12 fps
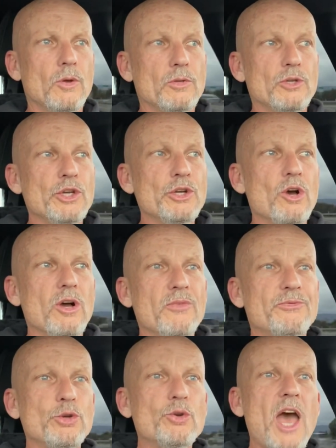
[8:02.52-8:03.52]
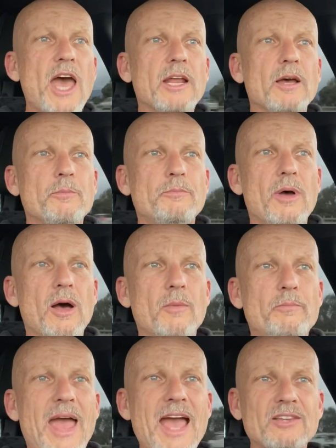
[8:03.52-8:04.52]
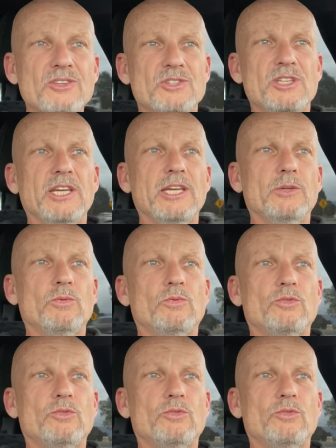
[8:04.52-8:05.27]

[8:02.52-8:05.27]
You know, if you got a backseat